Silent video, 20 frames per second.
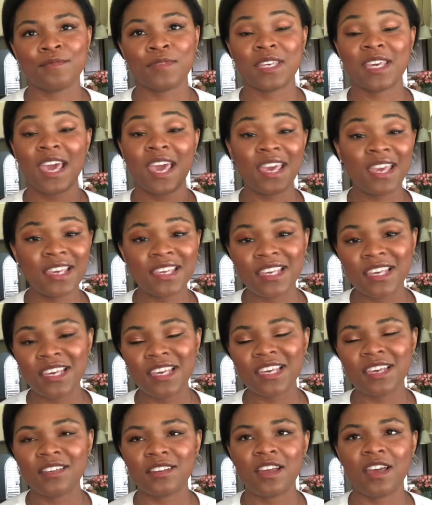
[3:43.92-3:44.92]

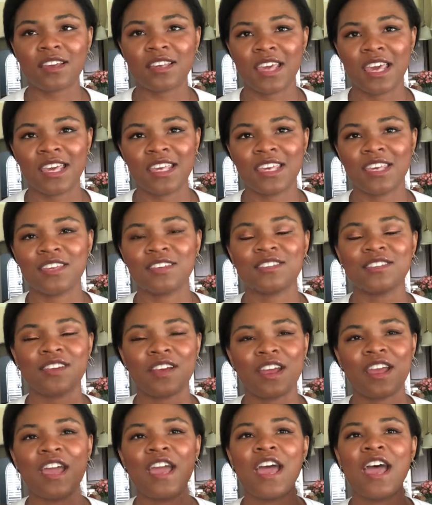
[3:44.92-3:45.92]
cakey, not cakey,
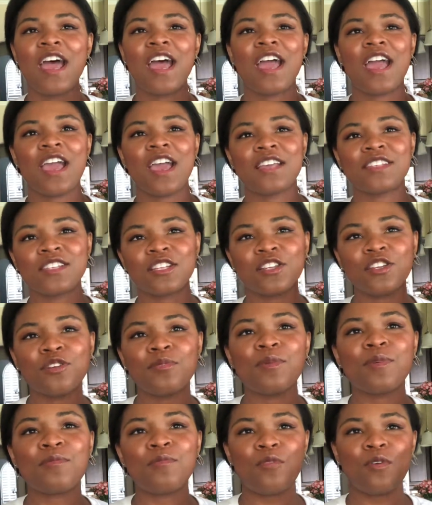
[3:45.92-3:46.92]
sorry. It's a
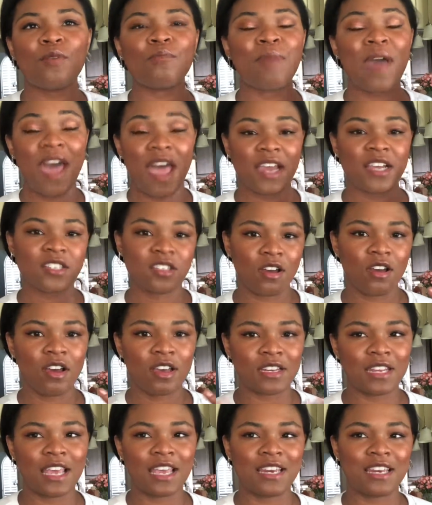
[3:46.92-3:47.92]
little bit more packed
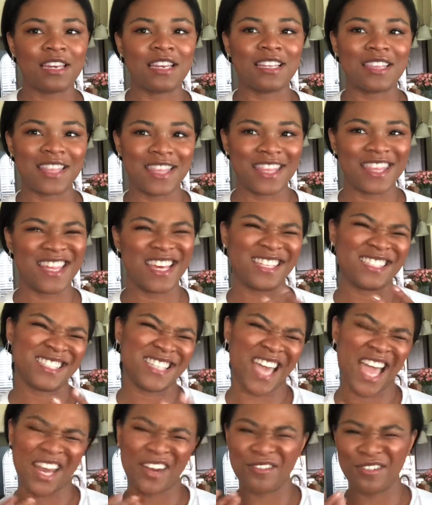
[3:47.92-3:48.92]
on, and that's
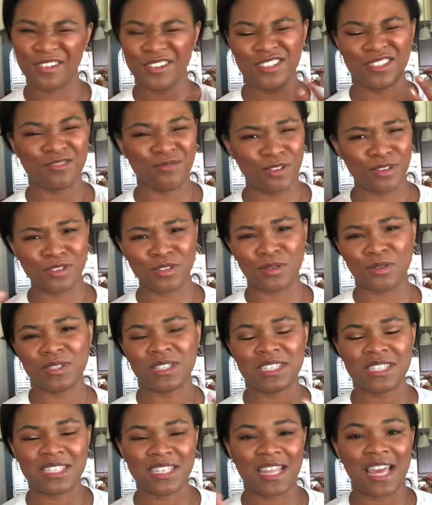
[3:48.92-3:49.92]
kind of what
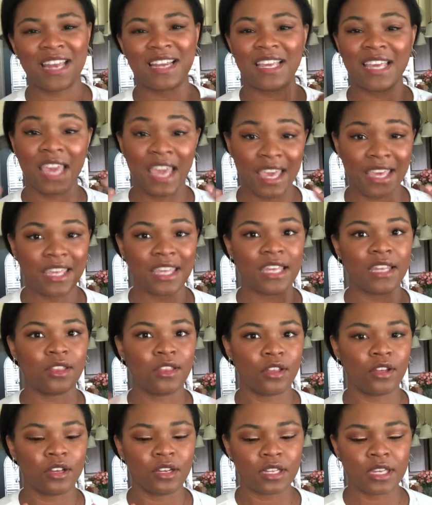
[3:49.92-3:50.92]
results into that cakey
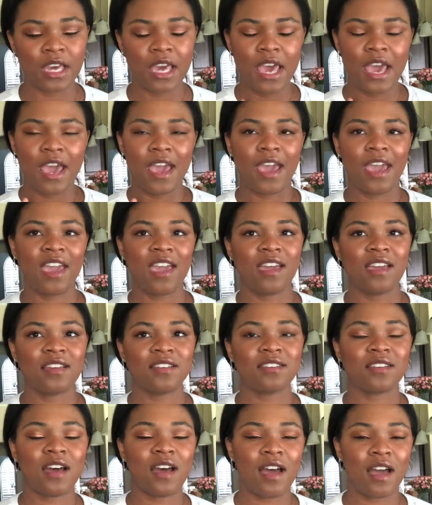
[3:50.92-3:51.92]
look.
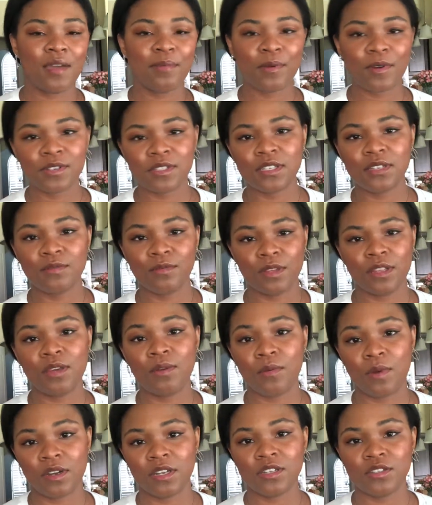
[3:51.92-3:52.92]
And I personally really
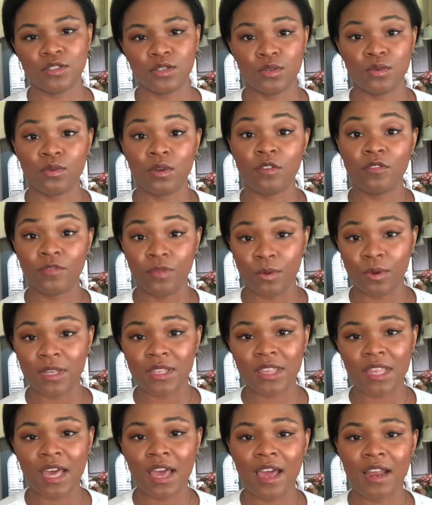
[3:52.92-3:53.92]
wanted to
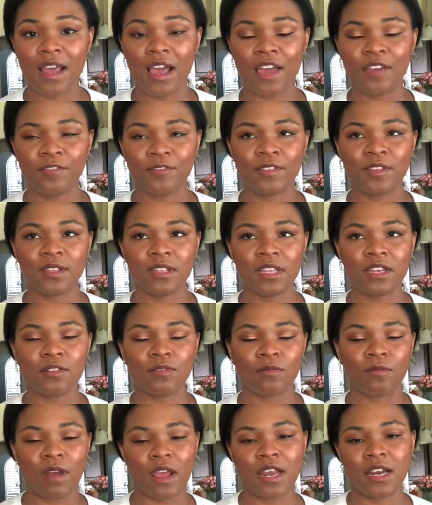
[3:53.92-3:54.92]
avoid that. I feel like
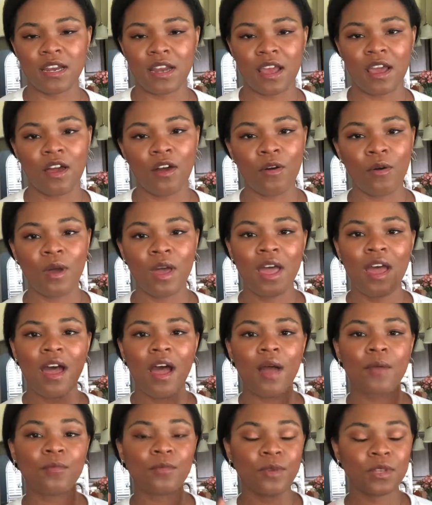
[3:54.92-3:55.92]
right now
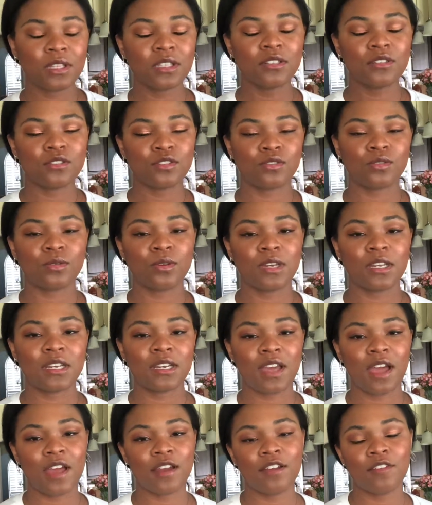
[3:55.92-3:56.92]
I'm really enjoying
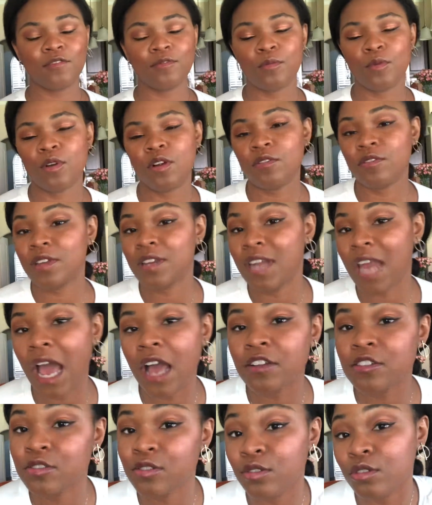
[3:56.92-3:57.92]
kind of more of a
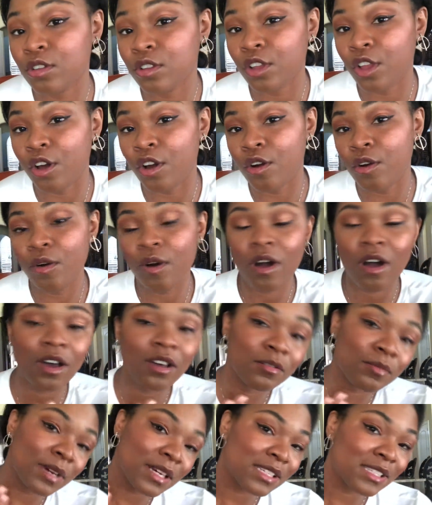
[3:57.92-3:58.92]
natural glow
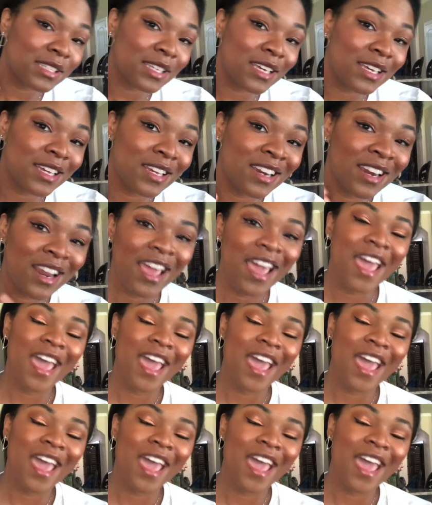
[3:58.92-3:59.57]
on my skin,